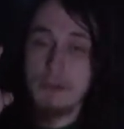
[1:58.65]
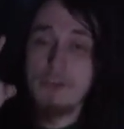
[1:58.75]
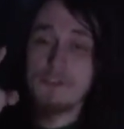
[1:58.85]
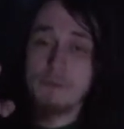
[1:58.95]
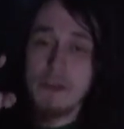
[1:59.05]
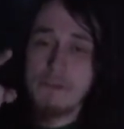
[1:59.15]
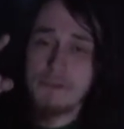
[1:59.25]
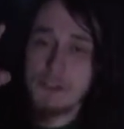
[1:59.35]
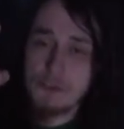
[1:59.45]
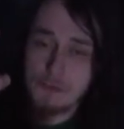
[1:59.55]
you speak
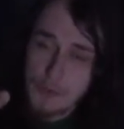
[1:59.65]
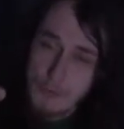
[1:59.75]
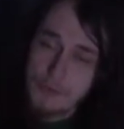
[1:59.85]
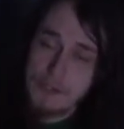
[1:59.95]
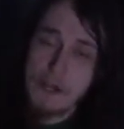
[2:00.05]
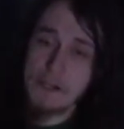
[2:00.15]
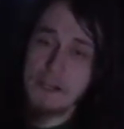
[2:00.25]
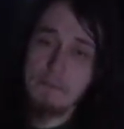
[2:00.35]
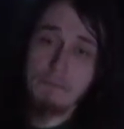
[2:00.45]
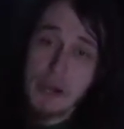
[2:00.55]
the truth,
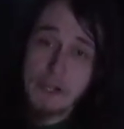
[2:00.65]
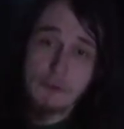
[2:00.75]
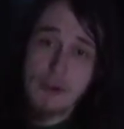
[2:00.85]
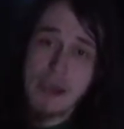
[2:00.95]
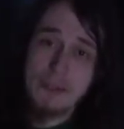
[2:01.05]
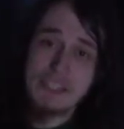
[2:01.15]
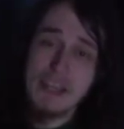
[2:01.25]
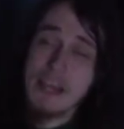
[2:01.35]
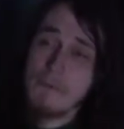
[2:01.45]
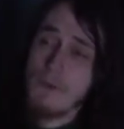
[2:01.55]
talking biker rabbit.
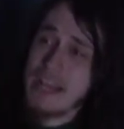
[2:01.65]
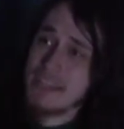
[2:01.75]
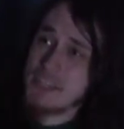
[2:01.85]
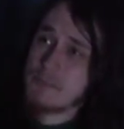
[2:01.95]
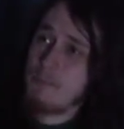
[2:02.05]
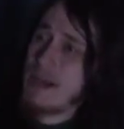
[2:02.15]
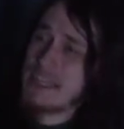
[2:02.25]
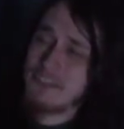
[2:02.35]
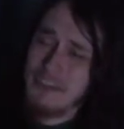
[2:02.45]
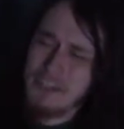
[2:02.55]
Violence, battle,